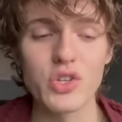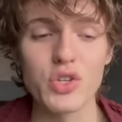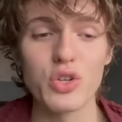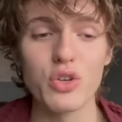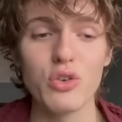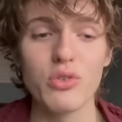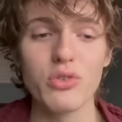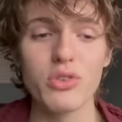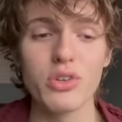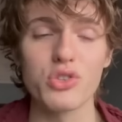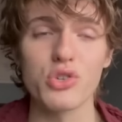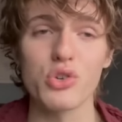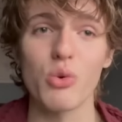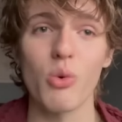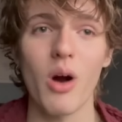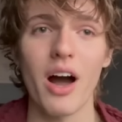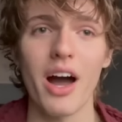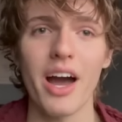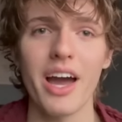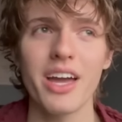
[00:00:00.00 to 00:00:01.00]
to the
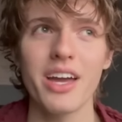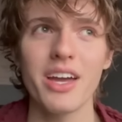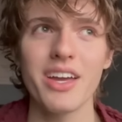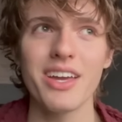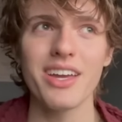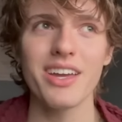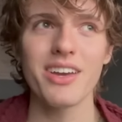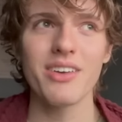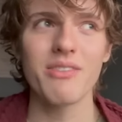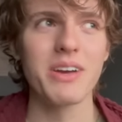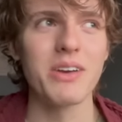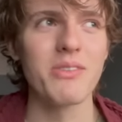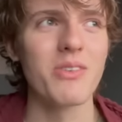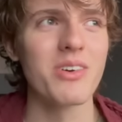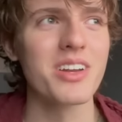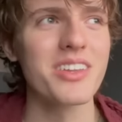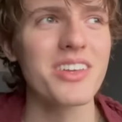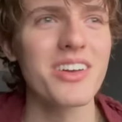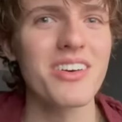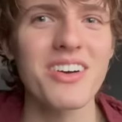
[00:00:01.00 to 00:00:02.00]
wait,
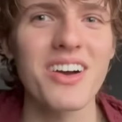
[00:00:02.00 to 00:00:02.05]
what are y'all